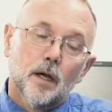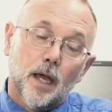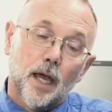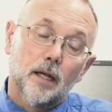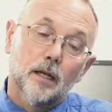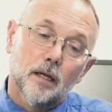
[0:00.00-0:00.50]

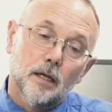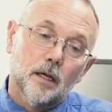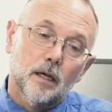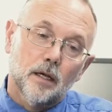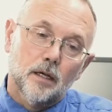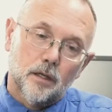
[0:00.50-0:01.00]

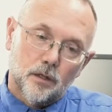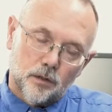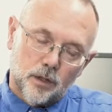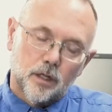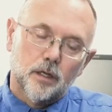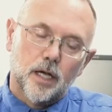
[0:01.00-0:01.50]

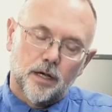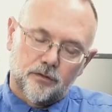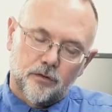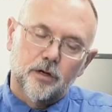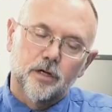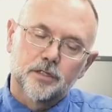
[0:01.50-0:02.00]

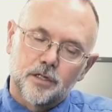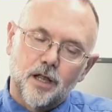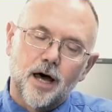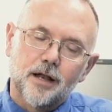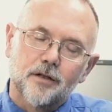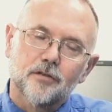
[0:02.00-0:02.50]
Yes, there is a
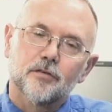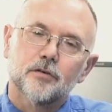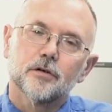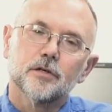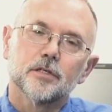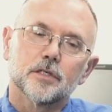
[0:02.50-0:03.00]
lot of
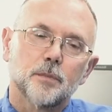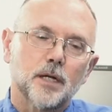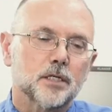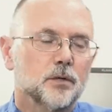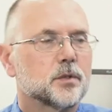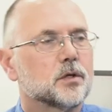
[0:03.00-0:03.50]
concerns,
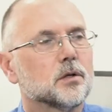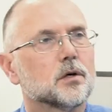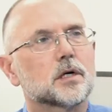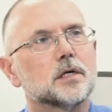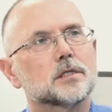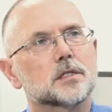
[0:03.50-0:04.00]
especially when you
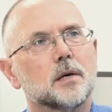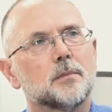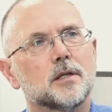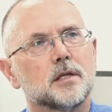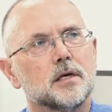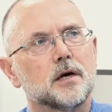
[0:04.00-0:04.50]
look at some
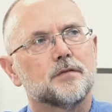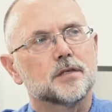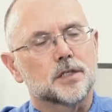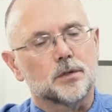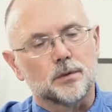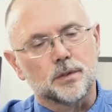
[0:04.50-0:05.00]
of the
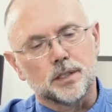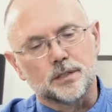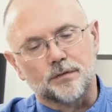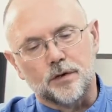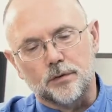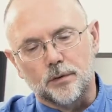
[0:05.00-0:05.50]
facilities,
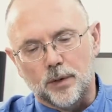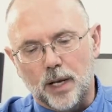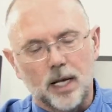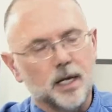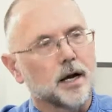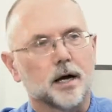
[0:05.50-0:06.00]
if they're doing
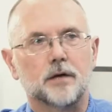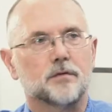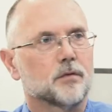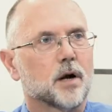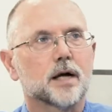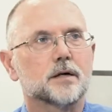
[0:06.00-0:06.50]
any kind of
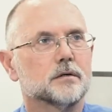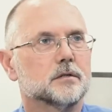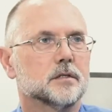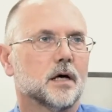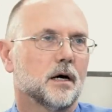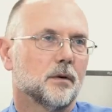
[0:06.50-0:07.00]

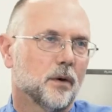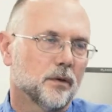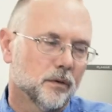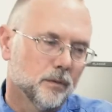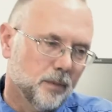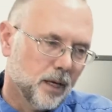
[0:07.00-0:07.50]
records,
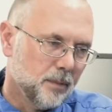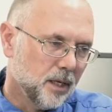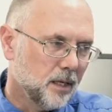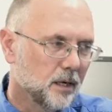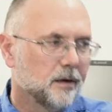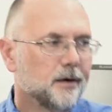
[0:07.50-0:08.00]
whether it may
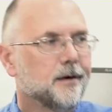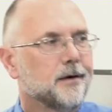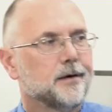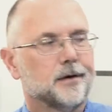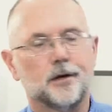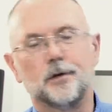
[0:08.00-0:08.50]
be,
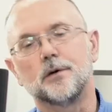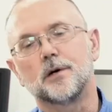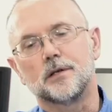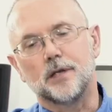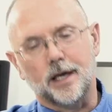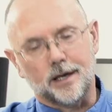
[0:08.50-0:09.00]
you
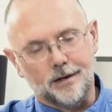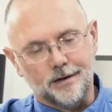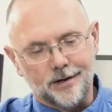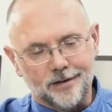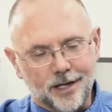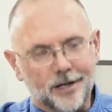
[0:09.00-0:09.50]
could take
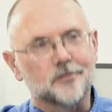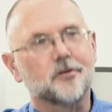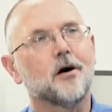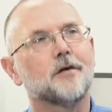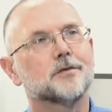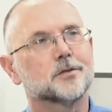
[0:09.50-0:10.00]
a dentist's
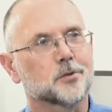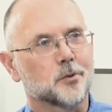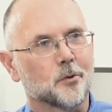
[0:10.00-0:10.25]
office or an